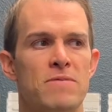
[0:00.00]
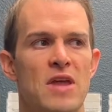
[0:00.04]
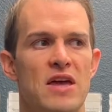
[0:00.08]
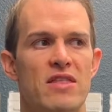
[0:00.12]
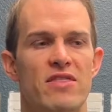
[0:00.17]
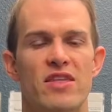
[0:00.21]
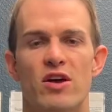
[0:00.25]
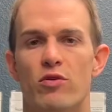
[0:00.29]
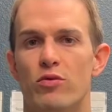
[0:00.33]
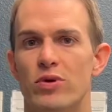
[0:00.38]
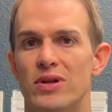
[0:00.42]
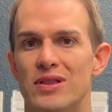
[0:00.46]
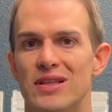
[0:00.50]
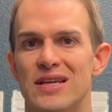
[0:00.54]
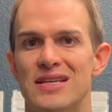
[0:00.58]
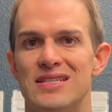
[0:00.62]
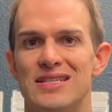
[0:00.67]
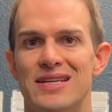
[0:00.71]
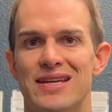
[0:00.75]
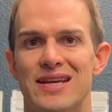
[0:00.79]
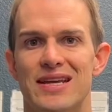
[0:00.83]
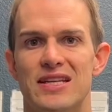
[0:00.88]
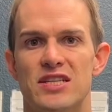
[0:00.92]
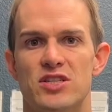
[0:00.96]
that
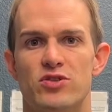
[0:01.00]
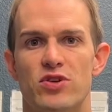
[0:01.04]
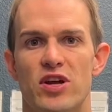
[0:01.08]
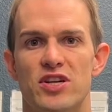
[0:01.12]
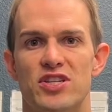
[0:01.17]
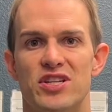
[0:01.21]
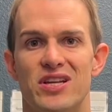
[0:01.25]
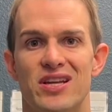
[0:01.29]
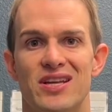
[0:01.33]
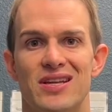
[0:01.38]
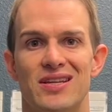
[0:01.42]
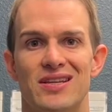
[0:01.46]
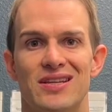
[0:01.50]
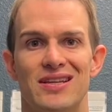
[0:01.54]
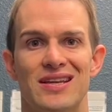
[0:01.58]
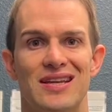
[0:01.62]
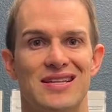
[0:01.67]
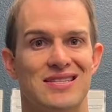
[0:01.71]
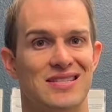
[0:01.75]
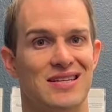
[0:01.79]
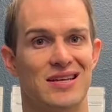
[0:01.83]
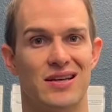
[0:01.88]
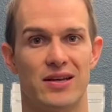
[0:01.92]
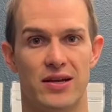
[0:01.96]
releasing it and stretching it
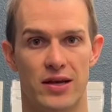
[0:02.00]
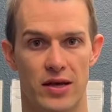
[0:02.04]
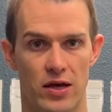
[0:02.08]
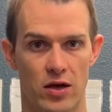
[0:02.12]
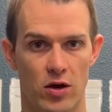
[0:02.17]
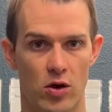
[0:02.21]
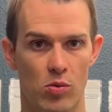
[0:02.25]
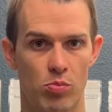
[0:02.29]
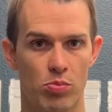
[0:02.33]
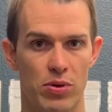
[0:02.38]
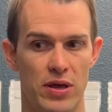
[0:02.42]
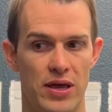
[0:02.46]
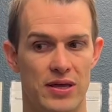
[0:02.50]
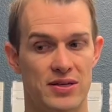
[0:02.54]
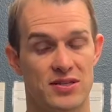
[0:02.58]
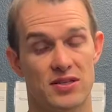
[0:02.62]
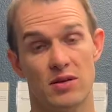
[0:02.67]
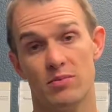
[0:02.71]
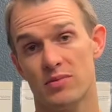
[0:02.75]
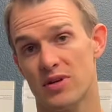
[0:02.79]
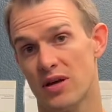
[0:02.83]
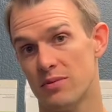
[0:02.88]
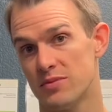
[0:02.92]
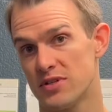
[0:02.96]
isn't going to help and
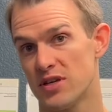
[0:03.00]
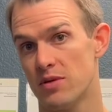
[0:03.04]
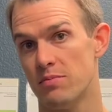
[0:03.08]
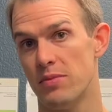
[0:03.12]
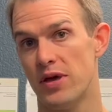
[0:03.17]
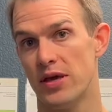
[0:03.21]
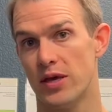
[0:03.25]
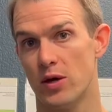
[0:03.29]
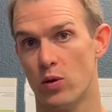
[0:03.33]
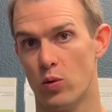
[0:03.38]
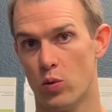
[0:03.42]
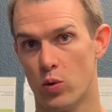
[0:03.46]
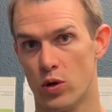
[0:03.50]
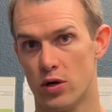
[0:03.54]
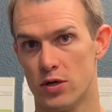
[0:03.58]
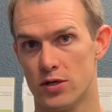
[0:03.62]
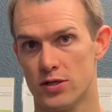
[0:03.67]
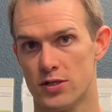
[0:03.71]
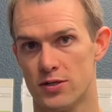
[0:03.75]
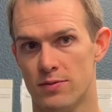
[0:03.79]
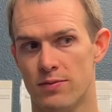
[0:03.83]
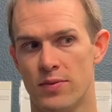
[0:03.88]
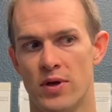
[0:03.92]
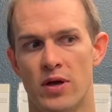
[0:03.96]
sometimes can make it
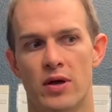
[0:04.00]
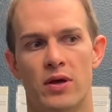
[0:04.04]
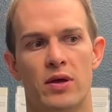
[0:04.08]
worse.